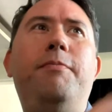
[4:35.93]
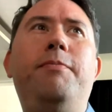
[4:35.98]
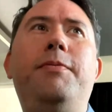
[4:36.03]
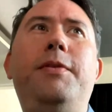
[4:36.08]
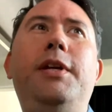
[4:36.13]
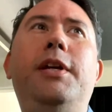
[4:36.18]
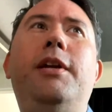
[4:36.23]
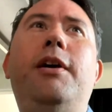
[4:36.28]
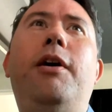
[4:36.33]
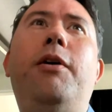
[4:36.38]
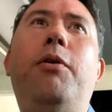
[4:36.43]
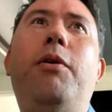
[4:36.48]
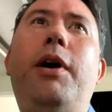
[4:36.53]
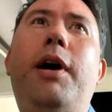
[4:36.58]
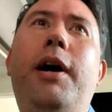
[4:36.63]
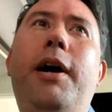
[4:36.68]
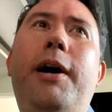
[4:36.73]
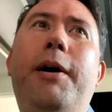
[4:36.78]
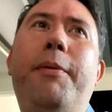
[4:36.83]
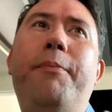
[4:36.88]
you know,
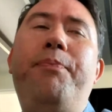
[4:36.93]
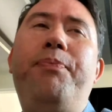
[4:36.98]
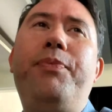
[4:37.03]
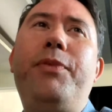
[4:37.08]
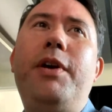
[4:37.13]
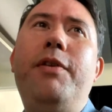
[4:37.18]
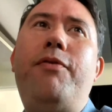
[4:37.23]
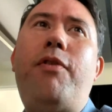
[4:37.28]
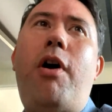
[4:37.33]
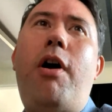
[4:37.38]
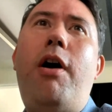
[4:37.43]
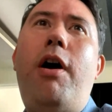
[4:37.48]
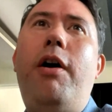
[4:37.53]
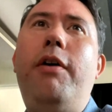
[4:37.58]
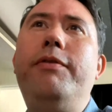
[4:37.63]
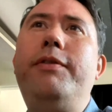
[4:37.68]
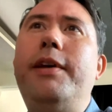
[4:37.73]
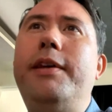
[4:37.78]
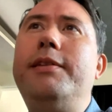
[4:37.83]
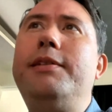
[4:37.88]
um,
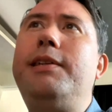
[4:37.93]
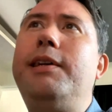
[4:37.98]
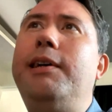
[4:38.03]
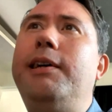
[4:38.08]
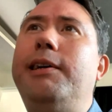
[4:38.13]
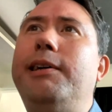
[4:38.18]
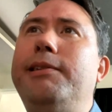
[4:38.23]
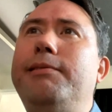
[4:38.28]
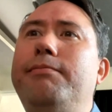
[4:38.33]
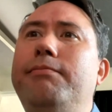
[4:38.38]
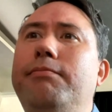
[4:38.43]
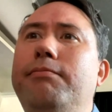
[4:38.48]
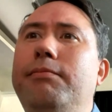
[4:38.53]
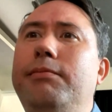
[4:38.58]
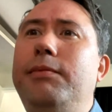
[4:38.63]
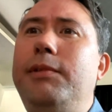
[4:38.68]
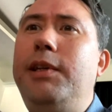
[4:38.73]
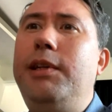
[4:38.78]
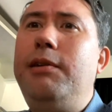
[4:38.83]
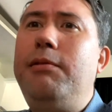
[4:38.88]
evolved into,
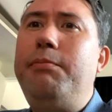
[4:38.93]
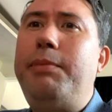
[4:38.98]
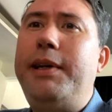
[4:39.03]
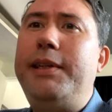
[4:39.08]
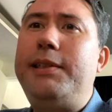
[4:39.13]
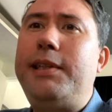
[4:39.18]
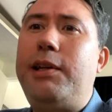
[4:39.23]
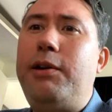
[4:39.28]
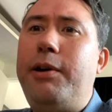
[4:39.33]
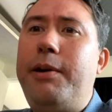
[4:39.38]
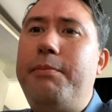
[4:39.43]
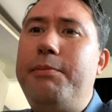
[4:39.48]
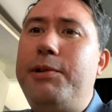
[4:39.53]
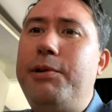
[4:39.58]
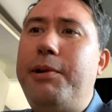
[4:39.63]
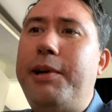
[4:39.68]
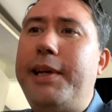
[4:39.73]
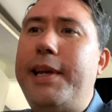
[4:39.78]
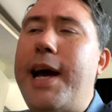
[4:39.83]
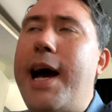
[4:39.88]
you know, basically what I'm
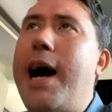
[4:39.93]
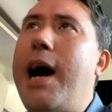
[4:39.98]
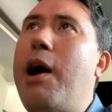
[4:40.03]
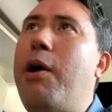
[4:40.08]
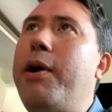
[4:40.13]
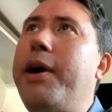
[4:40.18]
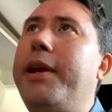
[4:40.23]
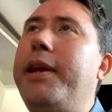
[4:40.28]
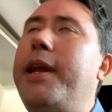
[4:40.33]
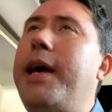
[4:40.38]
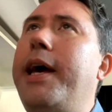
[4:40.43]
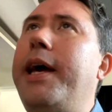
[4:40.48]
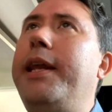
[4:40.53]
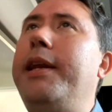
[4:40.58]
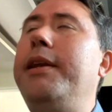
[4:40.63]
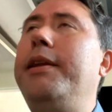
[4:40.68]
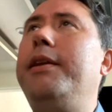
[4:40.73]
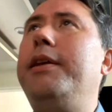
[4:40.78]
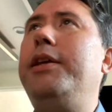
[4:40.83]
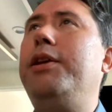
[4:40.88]
doing now. And,
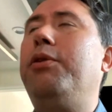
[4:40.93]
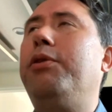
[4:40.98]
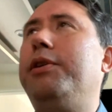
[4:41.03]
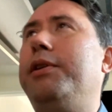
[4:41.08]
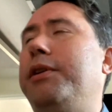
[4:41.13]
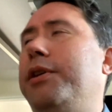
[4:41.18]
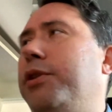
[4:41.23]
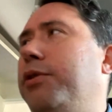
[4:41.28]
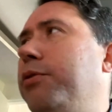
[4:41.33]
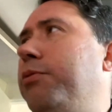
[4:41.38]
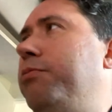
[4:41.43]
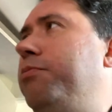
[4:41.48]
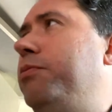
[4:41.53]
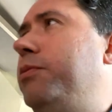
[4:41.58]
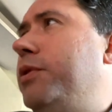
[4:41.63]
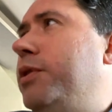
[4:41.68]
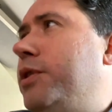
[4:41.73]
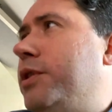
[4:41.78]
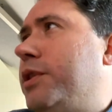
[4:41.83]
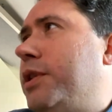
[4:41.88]
and you're, you,
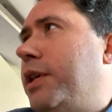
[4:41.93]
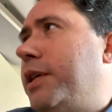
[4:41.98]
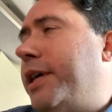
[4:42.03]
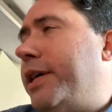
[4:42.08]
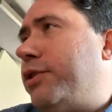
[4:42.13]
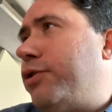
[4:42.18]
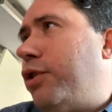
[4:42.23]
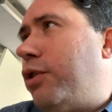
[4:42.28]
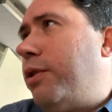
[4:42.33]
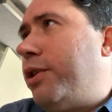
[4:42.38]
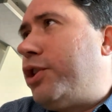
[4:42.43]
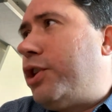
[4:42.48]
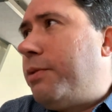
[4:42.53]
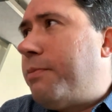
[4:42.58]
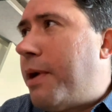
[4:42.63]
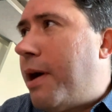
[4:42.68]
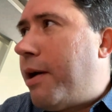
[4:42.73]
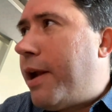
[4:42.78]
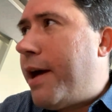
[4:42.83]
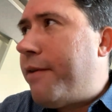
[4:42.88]
to answer your question
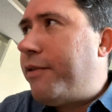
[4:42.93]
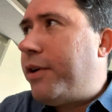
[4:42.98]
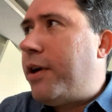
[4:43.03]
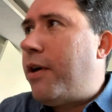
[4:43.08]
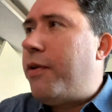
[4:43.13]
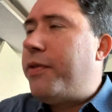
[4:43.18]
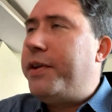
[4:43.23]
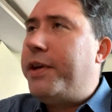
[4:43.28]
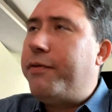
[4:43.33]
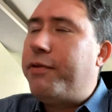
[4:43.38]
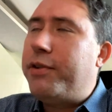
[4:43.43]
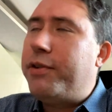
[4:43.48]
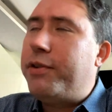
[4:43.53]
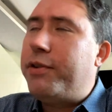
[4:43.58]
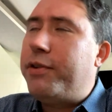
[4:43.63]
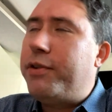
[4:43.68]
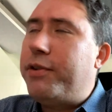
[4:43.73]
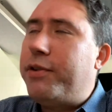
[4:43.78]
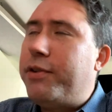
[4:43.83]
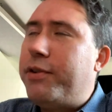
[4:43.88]
about having all the different
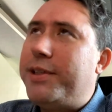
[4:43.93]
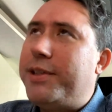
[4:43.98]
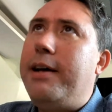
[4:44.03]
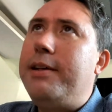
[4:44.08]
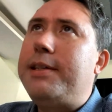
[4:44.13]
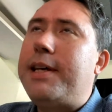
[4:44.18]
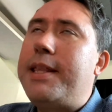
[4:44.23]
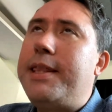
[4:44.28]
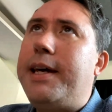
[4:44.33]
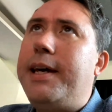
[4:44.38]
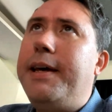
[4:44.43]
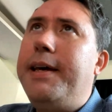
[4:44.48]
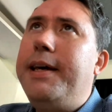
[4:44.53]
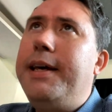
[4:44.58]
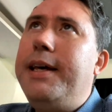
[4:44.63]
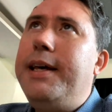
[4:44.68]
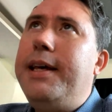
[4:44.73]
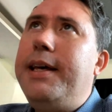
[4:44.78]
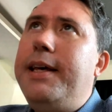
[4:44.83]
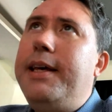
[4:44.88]
styles, I think,
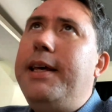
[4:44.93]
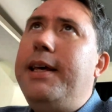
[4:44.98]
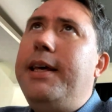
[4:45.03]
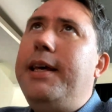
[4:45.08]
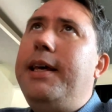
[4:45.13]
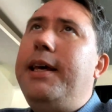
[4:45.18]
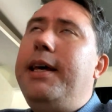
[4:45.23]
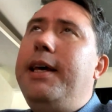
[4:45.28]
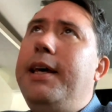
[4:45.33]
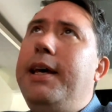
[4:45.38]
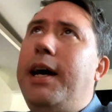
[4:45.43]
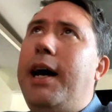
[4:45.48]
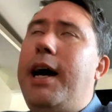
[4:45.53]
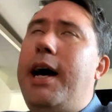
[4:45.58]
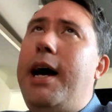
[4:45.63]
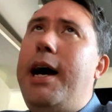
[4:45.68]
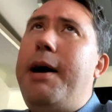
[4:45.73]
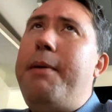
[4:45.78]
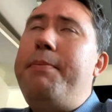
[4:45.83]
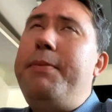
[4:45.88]

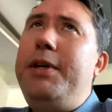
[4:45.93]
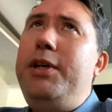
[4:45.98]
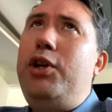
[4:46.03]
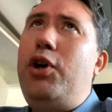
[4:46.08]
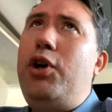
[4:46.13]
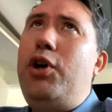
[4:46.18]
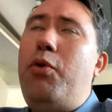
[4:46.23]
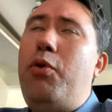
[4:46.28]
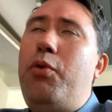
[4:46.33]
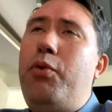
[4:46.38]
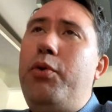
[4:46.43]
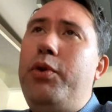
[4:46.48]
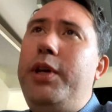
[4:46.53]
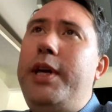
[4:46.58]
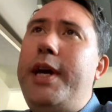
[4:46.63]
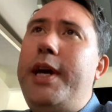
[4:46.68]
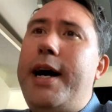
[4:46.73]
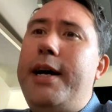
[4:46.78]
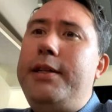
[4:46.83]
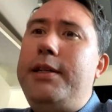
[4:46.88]
um, you know,
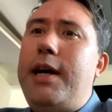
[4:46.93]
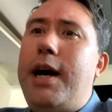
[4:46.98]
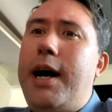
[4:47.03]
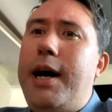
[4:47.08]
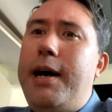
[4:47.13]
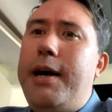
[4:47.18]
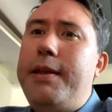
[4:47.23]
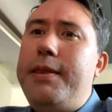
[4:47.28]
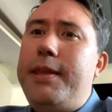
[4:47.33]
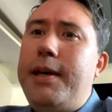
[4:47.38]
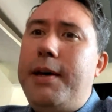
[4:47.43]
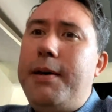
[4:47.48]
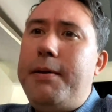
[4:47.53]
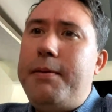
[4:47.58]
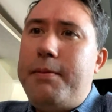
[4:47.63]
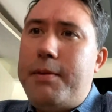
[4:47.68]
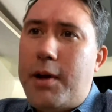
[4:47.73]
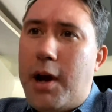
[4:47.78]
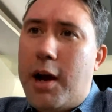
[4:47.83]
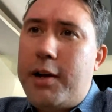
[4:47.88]
yeah, uh, the
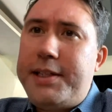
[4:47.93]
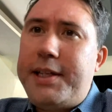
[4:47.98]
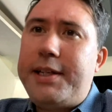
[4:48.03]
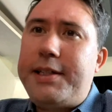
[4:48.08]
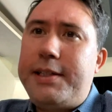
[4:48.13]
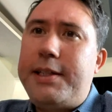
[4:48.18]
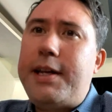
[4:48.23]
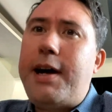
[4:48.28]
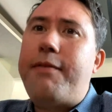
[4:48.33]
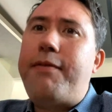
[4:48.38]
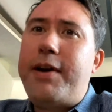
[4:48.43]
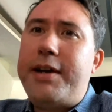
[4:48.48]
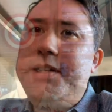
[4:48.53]
artistic stuff I